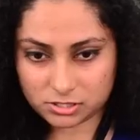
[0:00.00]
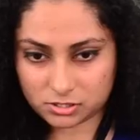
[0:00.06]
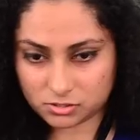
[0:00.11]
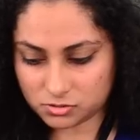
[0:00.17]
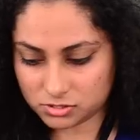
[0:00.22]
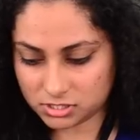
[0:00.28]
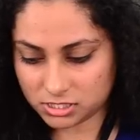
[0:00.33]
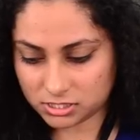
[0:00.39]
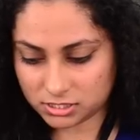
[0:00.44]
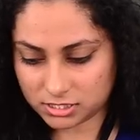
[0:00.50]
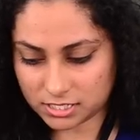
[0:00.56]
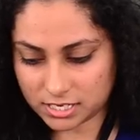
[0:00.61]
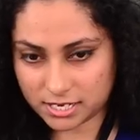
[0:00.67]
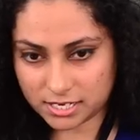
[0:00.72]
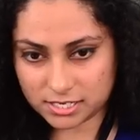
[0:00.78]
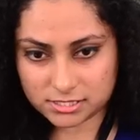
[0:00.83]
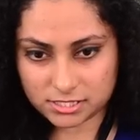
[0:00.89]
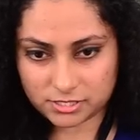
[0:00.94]
and closing
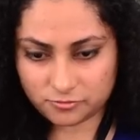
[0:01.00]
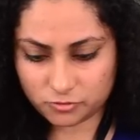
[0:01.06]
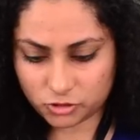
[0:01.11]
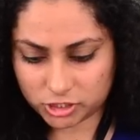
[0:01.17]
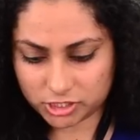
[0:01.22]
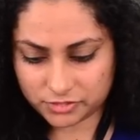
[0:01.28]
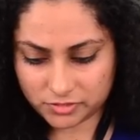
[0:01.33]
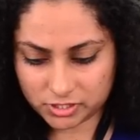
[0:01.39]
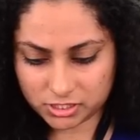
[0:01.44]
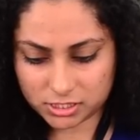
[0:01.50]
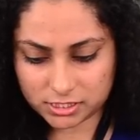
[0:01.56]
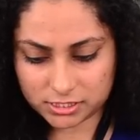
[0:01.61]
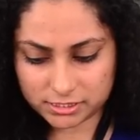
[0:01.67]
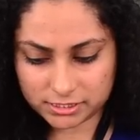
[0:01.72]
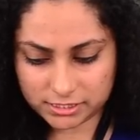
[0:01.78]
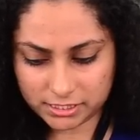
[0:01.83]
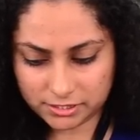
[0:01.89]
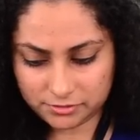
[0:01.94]
tags and whatever
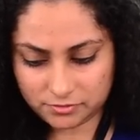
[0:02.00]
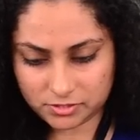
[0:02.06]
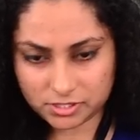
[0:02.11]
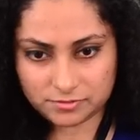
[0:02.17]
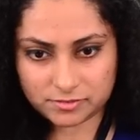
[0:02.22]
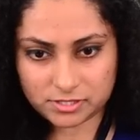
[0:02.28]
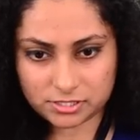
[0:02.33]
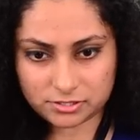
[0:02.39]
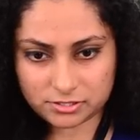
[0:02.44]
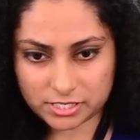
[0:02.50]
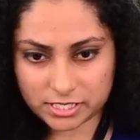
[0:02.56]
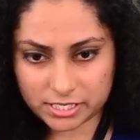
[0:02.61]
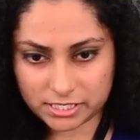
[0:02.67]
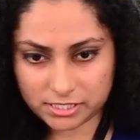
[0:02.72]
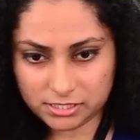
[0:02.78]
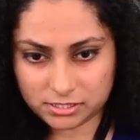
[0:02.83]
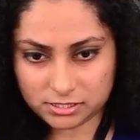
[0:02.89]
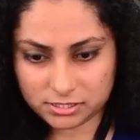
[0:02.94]
content we will
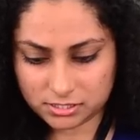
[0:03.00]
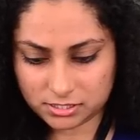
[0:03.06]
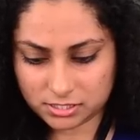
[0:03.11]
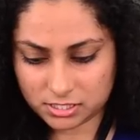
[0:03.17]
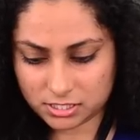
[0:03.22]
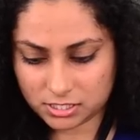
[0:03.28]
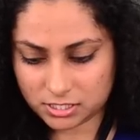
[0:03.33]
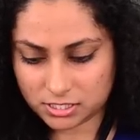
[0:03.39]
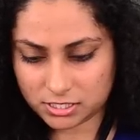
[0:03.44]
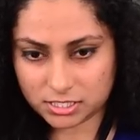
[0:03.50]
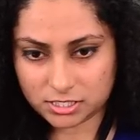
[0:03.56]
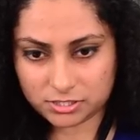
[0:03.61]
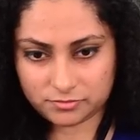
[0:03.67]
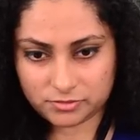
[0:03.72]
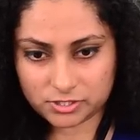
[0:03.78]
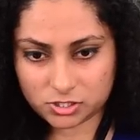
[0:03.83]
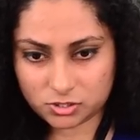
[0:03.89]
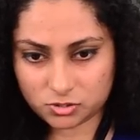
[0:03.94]
write
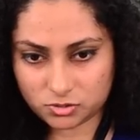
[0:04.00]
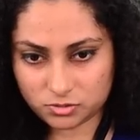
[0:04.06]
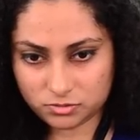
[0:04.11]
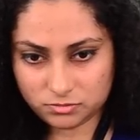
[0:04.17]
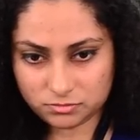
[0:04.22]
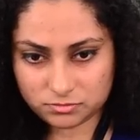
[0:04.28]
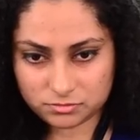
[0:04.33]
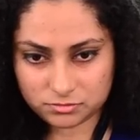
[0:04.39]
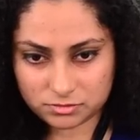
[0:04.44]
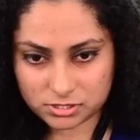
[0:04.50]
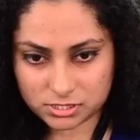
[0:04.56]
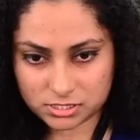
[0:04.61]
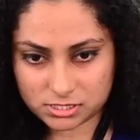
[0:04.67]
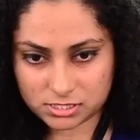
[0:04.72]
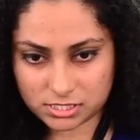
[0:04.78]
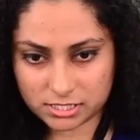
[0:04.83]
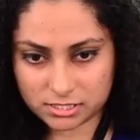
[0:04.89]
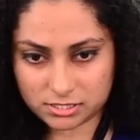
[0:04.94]
it will go
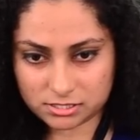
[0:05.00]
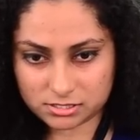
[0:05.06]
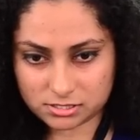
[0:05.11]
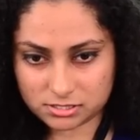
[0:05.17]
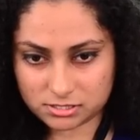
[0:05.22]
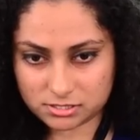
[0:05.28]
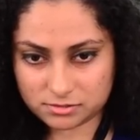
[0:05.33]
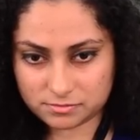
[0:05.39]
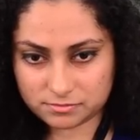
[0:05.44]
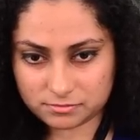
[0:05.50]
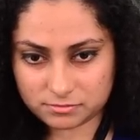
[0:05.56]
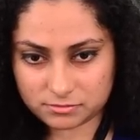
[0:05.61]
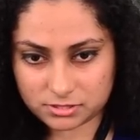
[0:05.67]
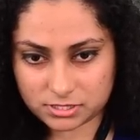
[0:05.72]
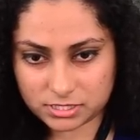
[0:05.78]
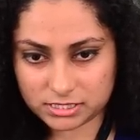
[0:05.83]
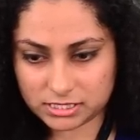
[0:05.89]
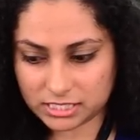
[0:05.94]
inside this
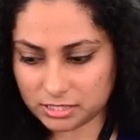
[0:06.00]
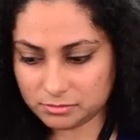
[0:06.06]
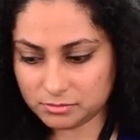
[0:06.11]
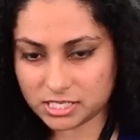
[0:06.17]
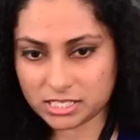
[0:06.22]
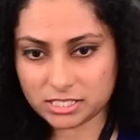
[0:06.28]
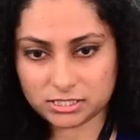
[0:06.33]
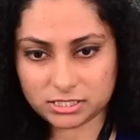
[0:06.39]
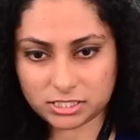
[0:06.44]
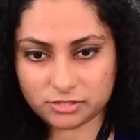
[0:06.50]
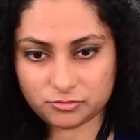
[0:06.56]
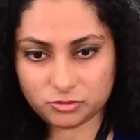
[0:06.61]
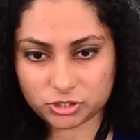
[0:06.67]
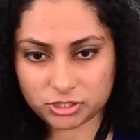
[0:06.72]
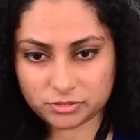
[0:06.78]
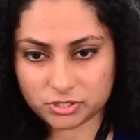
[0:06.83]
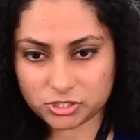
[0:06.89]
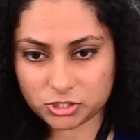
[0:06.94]
it can be anything
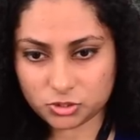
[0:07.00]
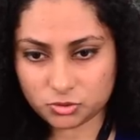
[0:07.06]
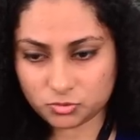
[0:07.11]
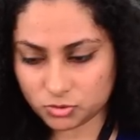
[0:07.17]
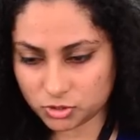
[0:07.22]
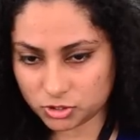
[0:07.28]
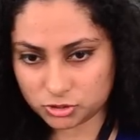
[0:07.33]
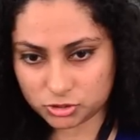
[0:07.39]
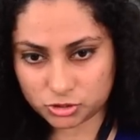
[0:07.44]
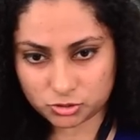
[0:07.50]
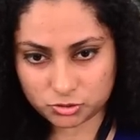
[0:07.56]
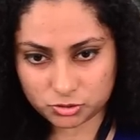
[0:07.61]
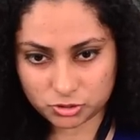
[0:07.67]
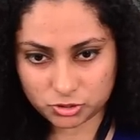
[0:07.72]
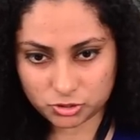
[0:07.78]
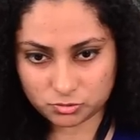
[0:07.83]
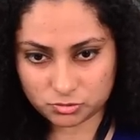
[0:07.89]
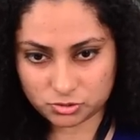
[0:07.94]
whatever you want to show
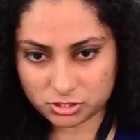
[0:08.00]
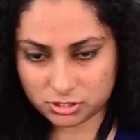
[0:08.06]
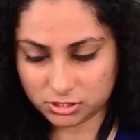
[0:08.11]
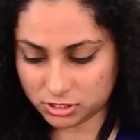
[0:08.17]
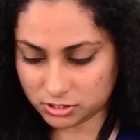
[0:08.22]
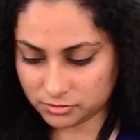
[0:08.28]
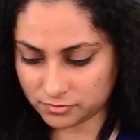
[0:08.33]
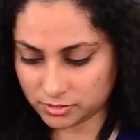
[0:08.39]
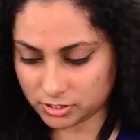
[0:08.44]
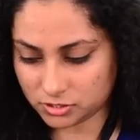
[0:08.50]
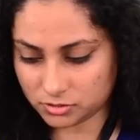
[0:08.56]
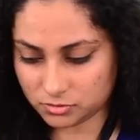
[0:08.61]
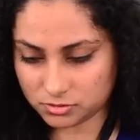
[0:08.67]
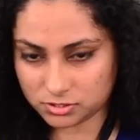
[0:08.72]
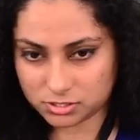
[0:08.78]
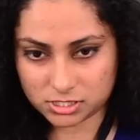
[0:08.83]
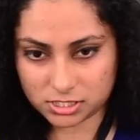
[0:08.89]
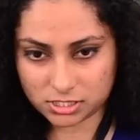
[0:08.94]
to user it will go
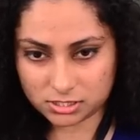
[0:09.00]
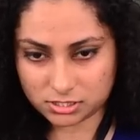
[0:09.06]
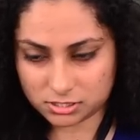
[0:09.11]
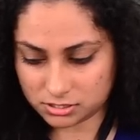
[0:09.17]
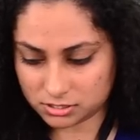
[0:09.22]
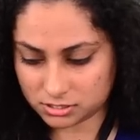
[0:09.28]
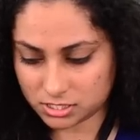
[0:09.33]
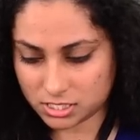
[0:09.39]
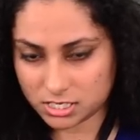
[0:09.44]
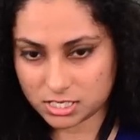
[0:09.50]
inside this